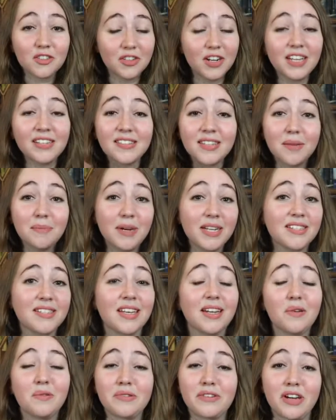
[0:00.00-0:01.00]
next up, I said
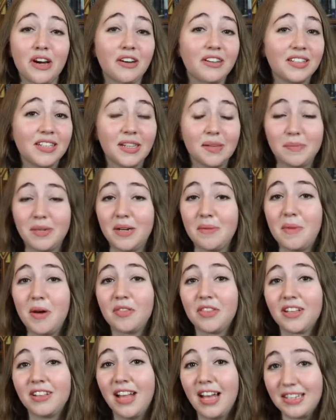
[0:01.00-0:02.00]
I would talk a little bit about the
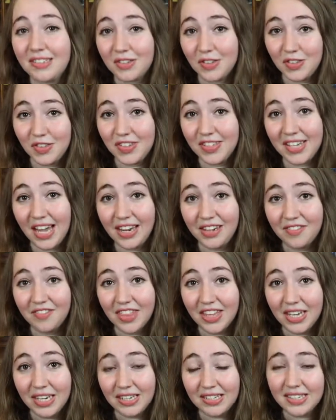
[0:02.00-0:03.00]
classical side of
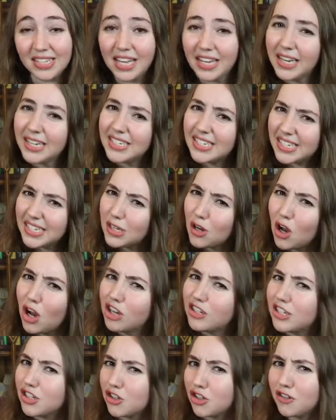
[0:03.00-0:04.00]
things, and I did
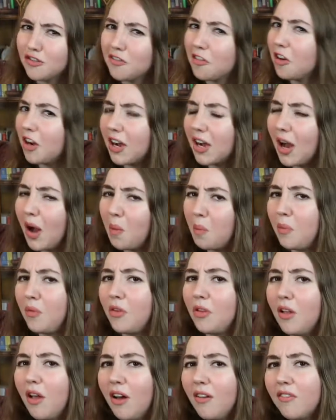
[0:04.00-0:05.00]
audition for a
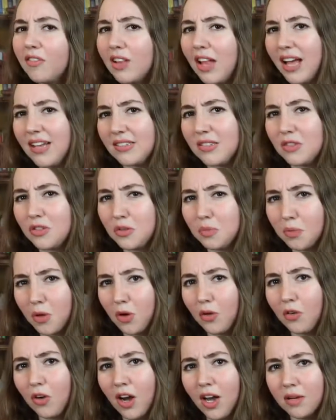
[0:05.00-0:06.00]
couple of classical
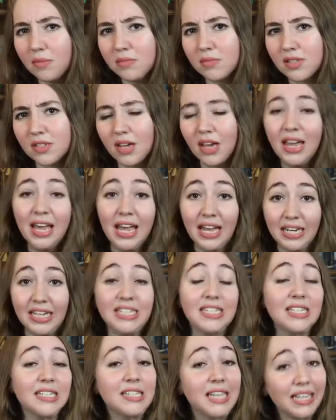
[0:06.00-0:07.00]
programs, and I
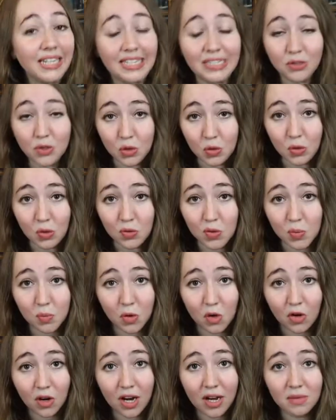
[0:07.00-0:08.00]
did get into those
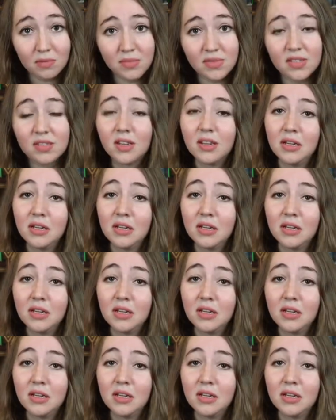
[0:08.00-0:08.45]
programs,